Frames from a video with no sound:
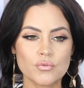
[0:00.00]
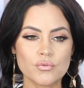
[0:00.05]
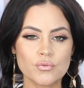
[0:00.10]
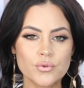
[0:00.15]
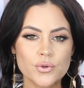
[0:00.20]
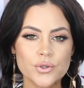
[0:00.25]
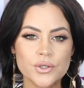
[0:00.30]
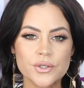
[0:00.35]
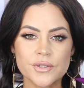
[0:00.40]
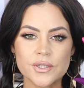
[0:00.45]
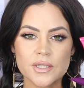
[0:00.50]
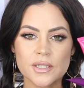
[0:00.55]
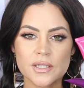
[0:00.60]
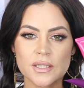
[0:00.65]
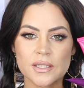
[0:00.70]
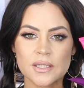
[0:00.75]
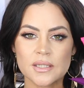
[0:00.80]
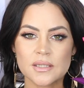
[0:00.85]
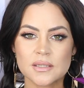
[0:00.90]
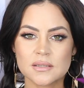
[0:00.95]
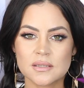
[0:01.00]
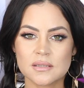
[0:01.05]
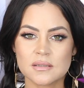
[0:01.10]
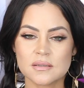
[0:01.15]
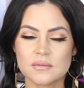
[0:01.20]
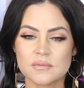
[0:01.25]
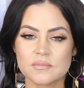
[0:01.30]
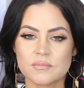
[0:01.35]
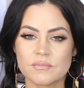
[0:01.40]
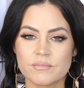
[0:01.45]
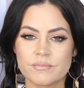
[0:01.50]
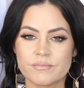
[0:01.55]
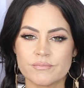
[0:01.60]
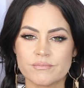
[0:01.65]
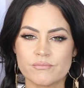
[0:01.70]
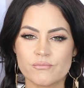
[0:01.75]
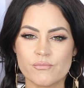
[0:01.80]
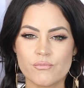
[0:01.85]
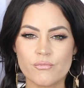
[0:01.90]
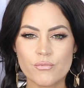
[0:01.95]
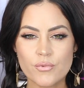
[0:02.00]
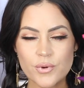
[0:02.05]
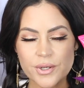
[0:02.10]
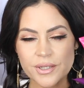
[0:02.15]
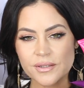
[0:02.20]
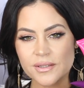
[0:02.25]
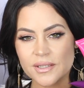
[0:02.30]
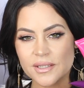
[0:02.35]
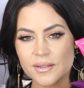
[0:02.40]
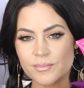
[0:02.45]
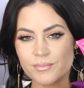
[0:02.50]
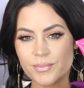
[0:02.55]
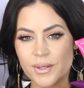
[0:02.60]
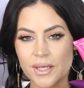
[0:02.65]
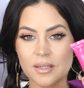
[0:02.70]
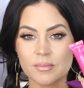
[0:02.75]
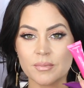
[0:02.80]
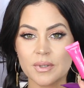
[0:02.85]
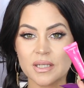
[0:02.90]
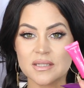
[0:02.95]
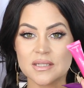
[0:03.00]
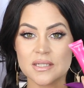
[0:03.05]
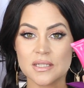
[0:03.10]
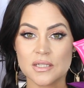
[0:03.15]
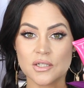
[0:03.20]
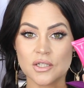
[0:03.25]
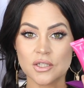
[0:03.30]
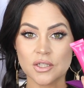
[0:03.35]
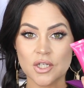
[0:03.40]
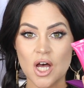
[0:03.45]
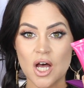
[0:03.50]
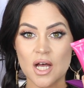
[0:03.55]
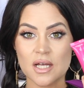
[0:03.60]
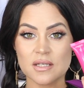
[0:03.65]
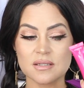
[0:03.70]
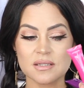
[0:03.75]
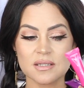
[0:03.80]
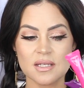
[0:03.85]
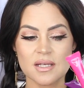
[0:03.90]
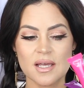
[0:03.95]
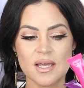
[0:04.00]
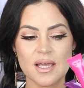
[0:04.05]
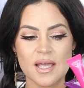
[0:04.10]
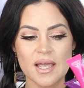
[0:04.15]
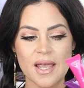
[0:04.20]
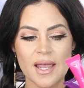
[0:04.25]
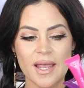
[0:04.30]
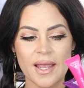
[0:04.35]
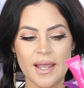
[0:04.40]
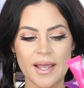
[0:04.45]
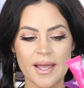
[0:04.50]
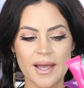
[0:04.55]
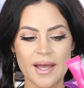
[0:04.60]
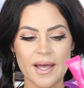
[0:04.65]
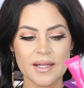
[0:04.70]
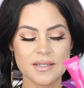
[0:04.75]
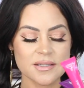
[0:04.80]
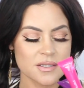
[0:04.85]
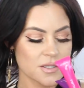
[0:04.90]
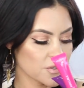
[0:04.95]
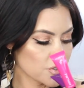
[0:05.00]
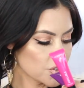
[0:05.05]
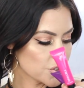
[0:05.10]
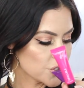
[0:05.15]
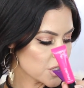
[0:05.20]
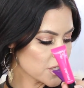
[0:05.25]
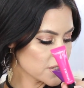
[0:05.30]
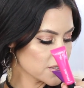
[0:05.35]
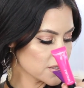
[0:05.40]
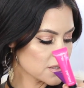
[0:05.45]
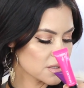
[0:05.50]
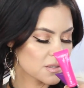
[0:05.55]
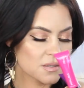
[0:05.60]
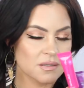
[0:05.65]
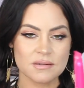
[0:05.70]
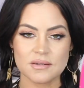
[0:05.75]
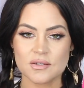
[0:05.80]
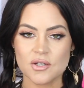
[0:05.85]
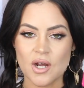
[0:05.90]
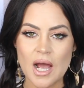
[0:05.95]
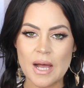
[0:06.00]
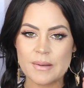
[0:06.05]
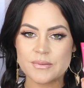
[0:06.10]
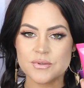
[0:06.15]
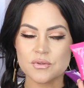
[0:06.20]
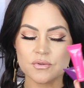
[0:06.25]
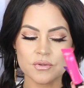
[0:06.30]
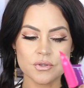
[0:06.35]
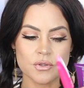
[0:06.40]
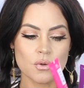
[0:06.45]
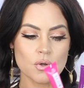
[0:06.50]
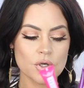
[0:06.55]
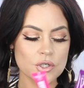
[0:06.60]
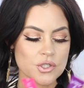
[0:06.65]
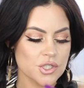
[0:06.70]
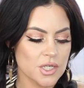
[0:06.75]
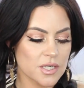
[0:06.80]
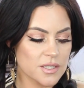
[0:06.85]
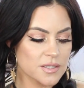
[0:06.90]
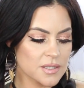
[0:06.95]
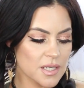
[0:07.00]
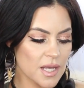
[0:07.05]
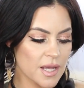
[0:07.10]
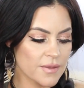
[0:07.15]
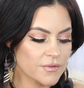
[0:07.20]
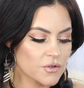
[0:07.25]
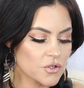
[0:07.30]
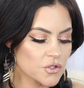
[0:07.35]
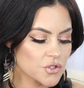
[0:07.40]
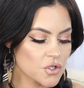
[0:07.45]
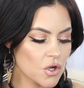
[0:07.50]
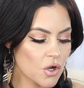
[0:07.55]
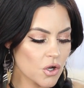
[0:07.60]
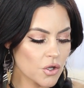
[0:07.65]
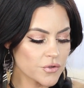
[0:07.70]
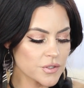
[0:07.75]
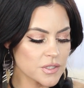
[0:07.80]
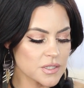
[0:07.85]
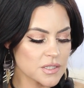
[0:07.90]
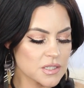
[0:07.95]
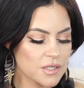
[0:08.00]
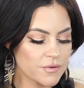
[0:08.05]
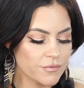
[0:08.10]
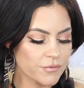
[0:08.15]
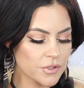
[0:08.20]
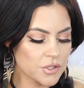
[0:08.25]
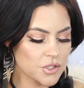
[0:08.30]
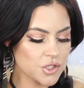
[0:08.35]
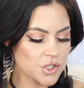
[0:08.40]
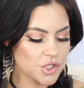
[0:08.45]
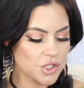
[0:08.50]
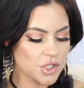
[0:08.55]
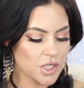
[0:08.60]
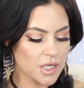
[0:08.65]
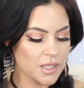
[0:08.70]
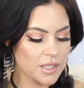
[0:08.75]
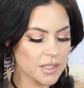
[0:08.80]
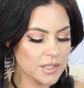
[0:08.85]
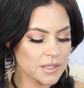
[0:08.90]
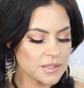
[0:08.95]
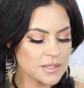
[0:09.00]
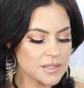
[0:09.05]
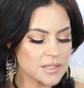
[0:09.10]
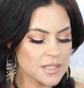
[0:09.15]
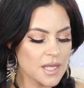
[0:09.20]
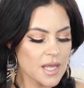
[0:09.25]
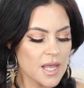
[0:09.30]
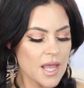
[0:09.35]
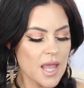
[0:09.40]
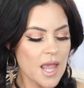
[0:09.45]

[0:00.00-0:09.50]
really, really pigmented gloss. And they're just, they're absolutely gorgeous. And there's all these different shades.